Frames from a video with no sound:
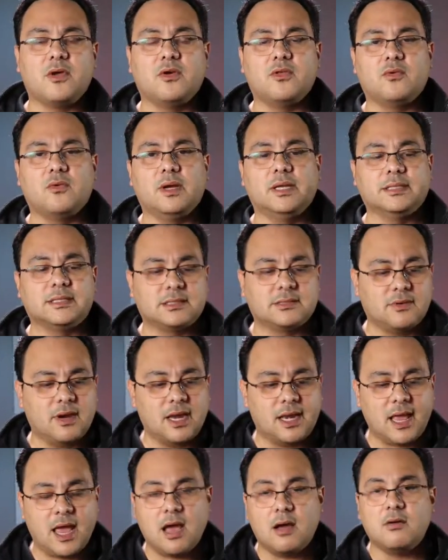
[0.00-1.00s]
other ones right
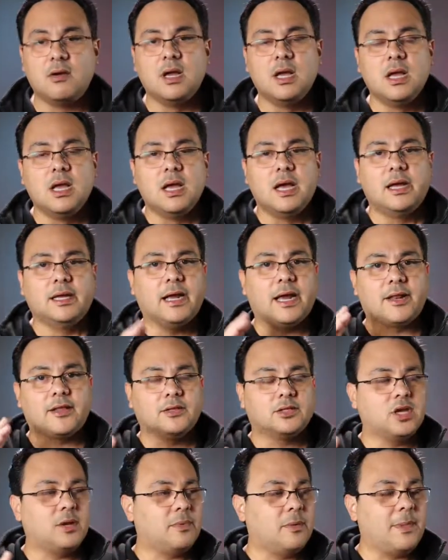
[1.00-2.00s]
now, out of
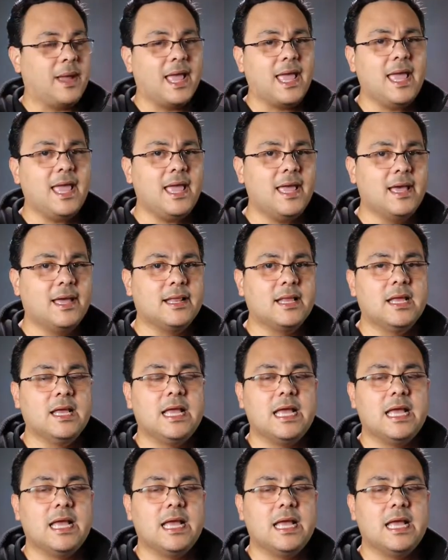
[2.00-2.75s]
the top of my head.